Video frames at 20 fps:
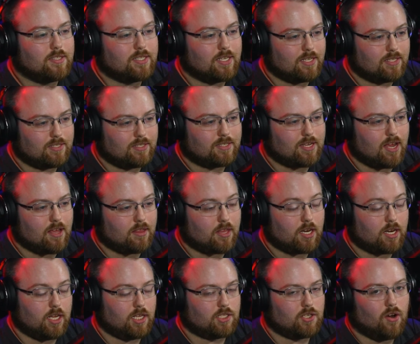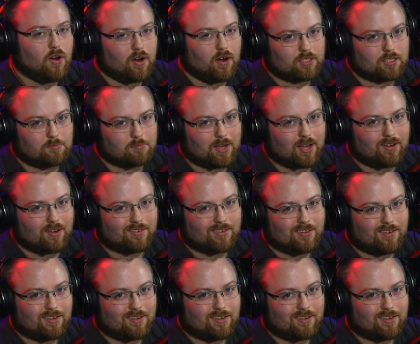did say that he talked about.